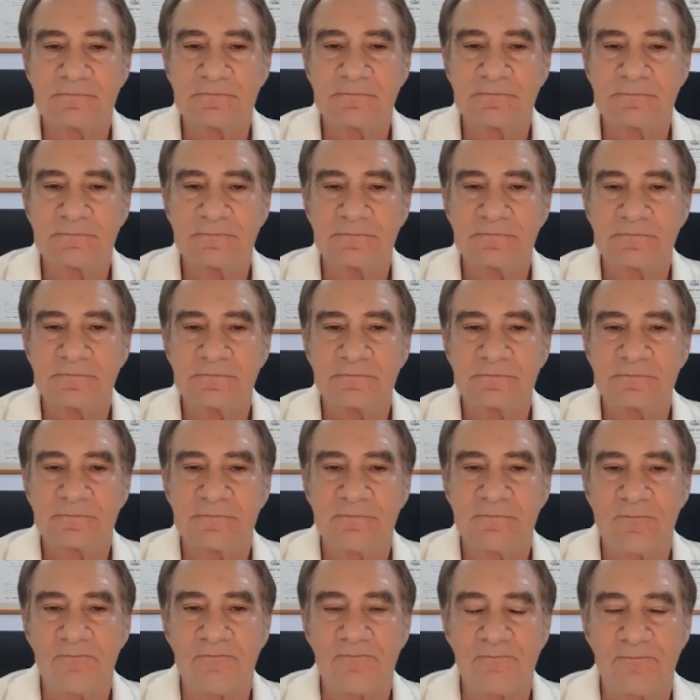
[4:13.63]

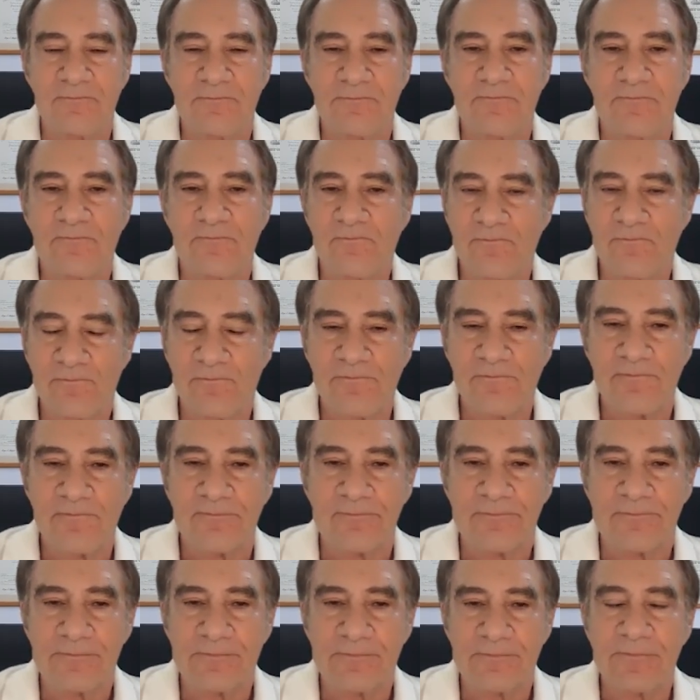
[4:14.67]

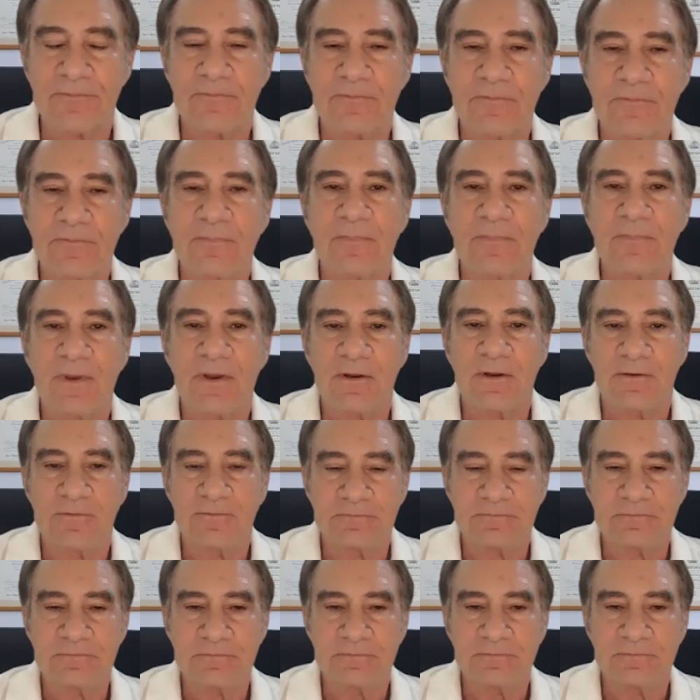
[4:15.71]

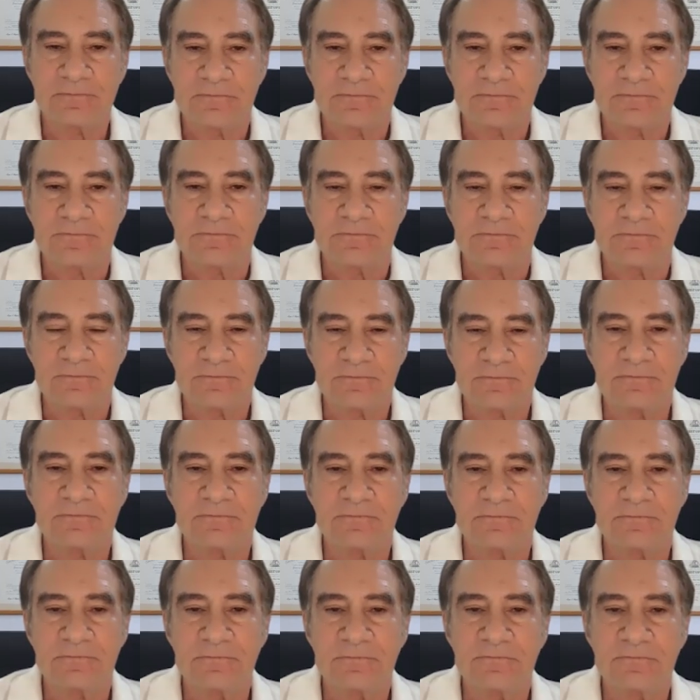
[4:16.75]

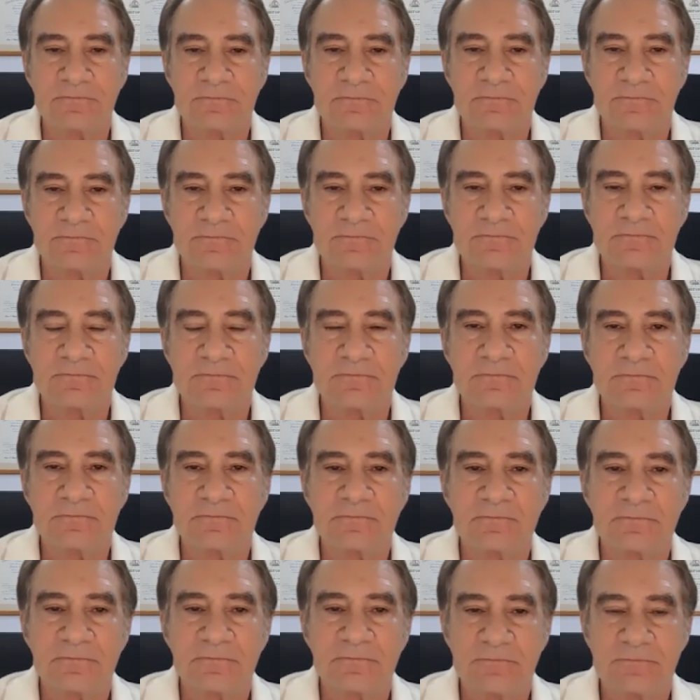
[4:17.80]

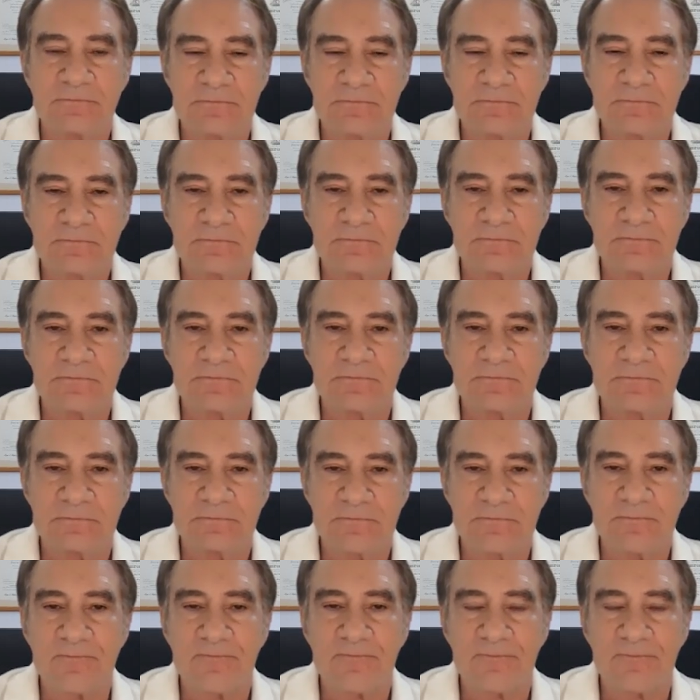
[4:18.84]
The person shown says nothing.